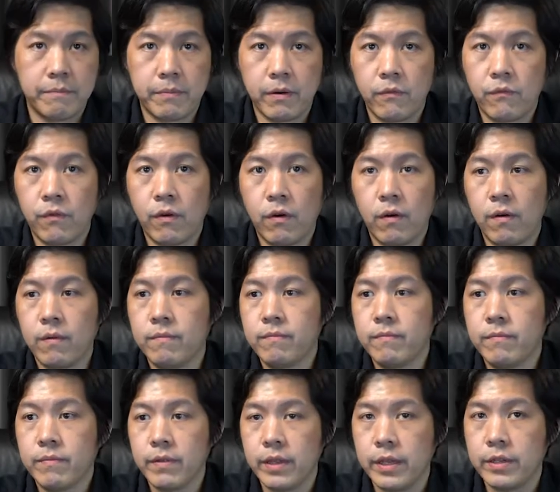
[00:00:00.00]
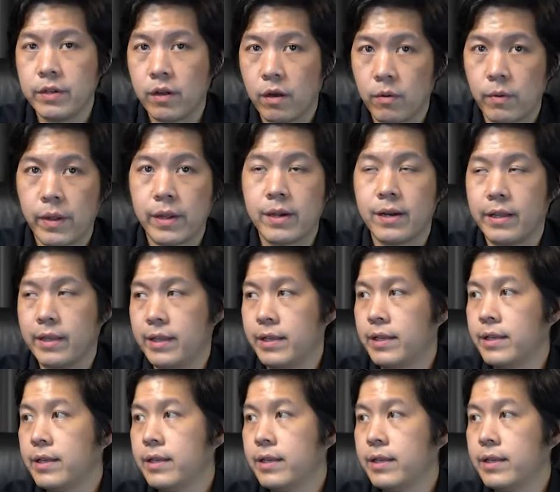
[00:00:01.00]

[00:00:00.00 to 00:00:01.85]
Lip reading: performs incorrectly.